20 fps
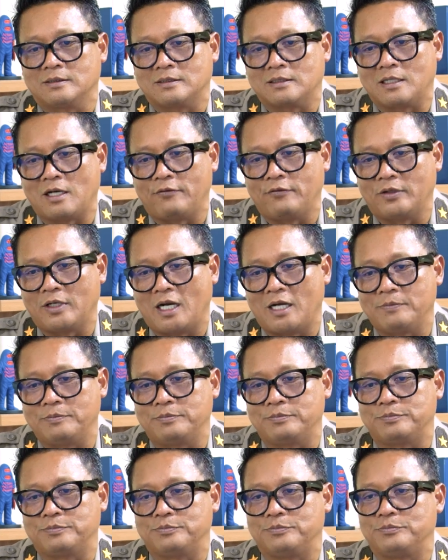cover
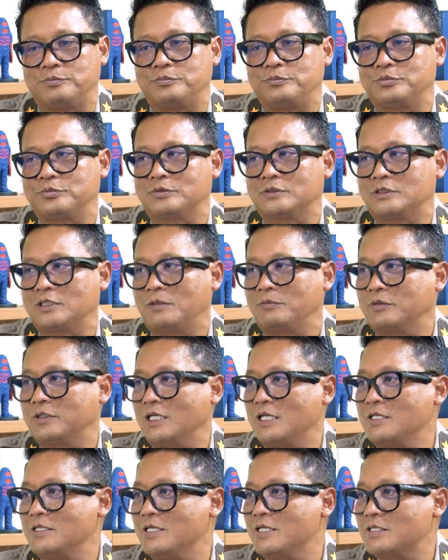up some
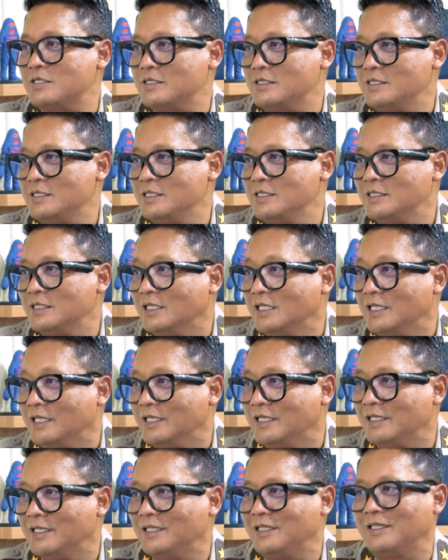cases
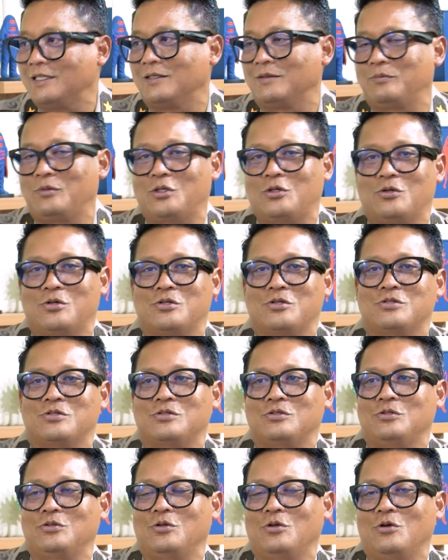easily,
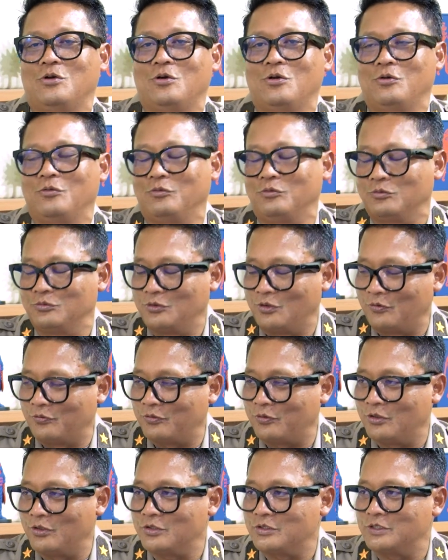because
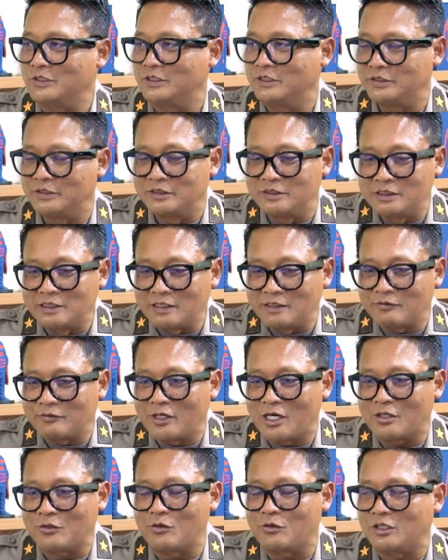of course we
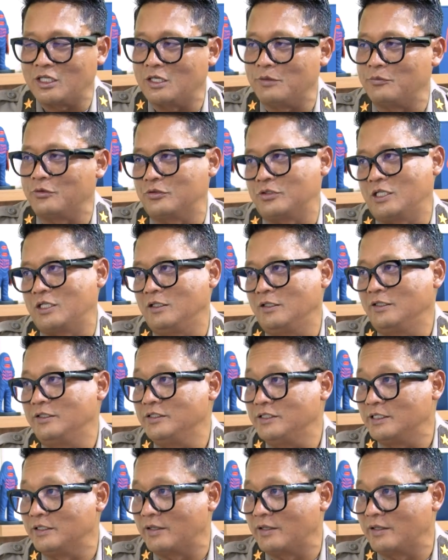are talking about technology